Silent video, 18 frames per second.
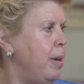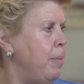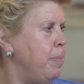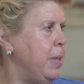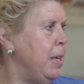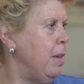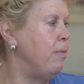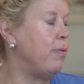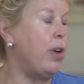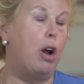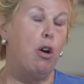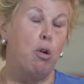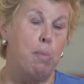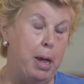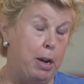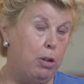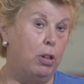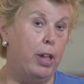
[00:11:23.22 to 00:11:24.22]
the
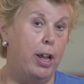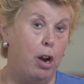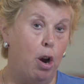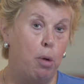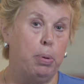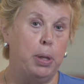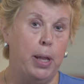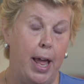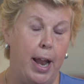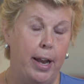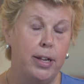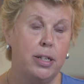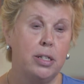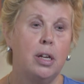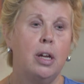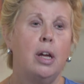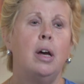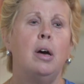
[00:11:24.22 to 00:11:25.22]
environmental and our planet.
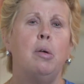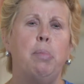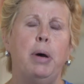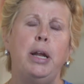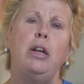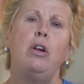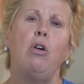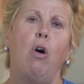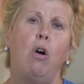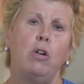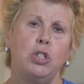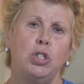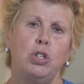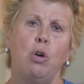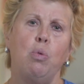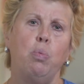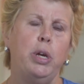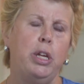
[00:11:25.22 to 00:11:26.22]
But it
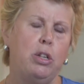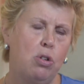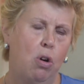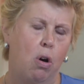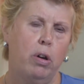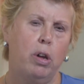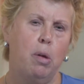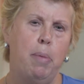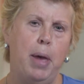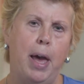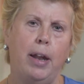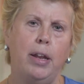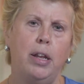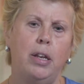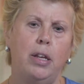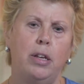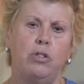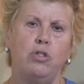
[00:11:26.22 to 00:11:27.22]
also, we talk about
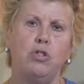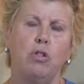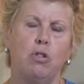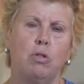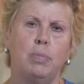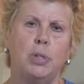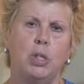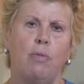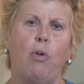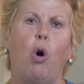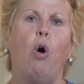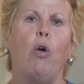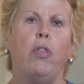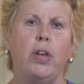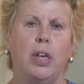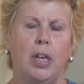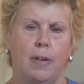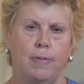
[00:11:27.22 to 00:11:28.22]
it in terms of all
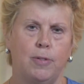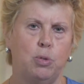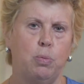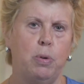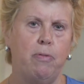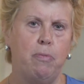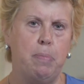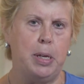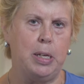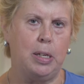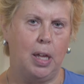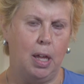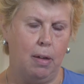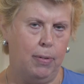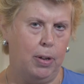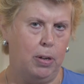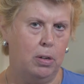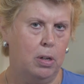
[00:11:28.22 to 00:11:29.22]
the gifts we've been
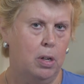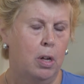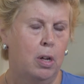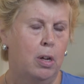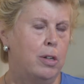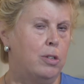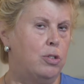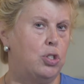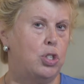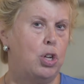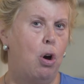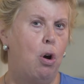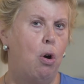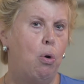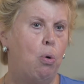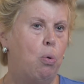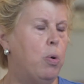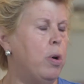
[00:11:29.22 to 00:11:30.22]
given.
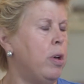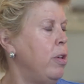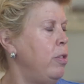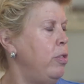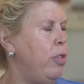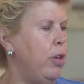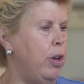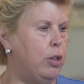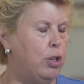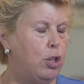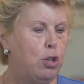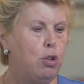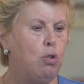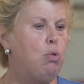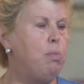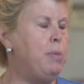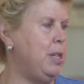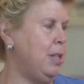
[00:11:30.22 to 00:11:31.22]
So the
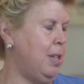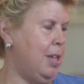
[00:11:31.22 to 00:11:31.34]
human